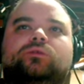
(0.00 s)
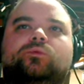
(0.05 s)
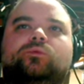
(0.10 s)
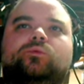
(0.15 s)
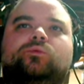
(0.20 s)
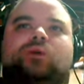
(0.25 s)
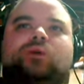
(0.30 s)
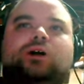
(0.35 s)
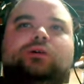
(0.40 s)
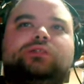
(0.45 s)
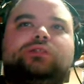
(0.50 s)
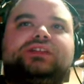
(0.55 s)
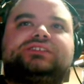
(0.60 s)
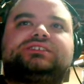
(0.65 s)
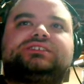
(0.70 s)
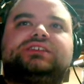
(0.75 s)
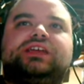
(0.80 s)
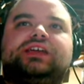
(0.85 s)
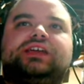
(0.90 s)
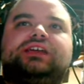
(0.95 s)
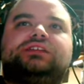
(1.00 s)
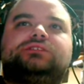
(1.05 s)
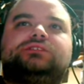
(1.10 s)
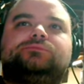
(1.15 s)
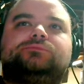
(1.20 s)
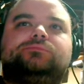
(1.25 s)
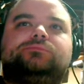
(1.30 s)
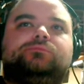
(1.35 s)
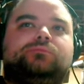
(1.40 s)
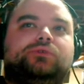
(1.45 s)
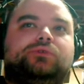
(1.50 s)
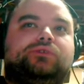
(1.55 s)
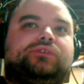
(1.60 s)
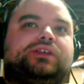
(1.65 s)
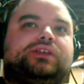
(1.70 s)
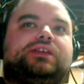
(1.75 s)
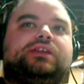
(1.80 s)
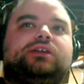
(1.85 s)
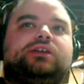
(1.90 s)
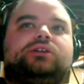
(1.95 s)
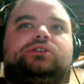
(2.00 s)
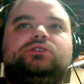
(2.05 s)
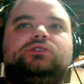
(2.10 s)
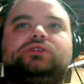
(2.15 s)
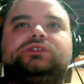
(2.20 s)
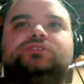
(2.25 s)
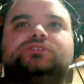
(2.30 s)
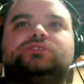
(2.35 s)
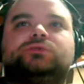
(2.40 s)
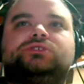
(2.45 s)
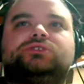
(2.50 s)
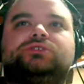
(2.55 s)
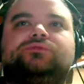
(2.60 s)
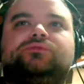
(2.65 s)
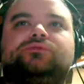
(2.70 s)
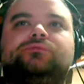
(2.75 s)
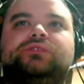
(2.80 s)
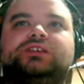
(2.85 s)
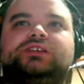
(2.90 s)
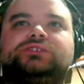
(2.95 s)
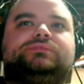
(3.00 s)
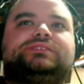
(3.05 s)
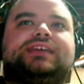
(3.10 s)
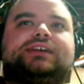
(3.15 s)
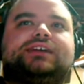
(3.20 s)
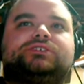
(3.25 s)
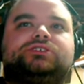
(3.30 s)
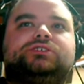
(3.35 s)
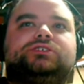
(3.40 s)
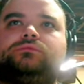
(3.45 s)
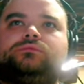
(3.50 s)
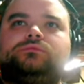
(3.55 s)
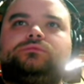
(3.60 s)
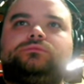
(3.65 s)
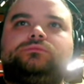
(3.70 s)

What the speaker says: while listening and moving here, you can switch it from this section.